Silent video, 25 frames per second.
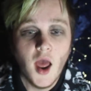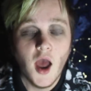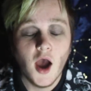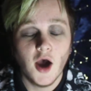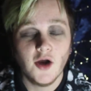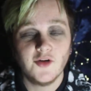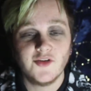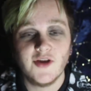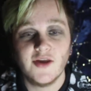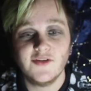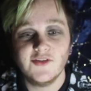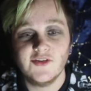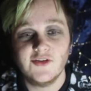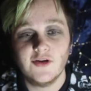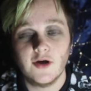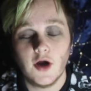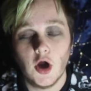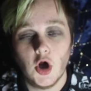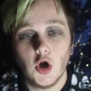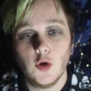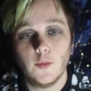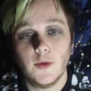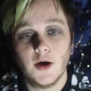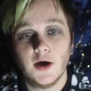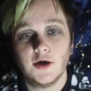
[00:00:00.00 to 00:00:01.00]
Her dad's in a
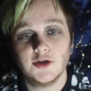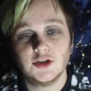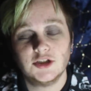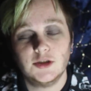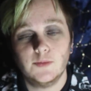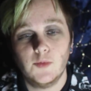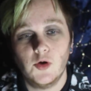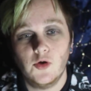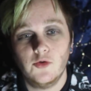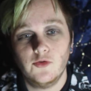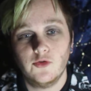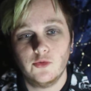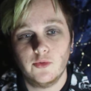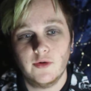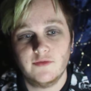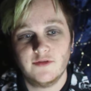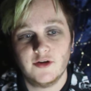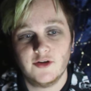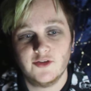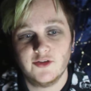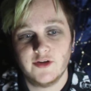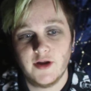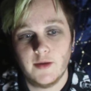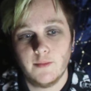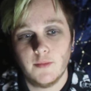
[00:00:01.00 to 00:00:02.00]
coma. She moves with her
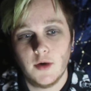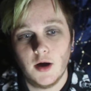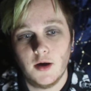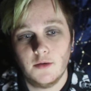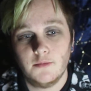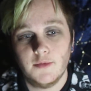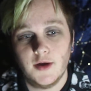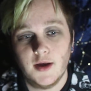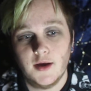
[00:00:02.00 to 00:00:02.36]
stepmom